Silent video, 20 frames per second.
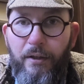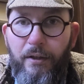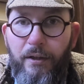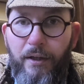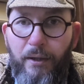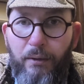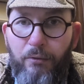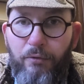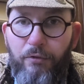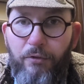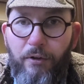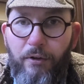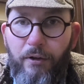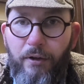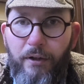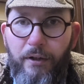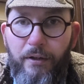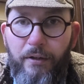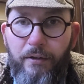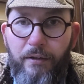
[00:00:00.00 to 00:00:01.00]

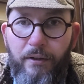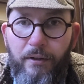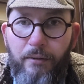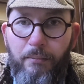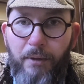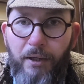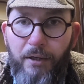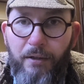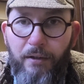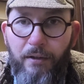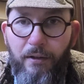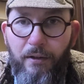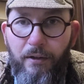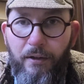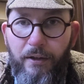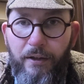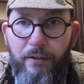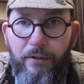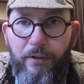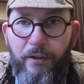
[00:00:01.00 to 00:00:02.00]
outside in better
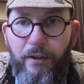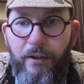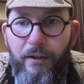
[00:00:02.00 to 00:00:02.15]
light.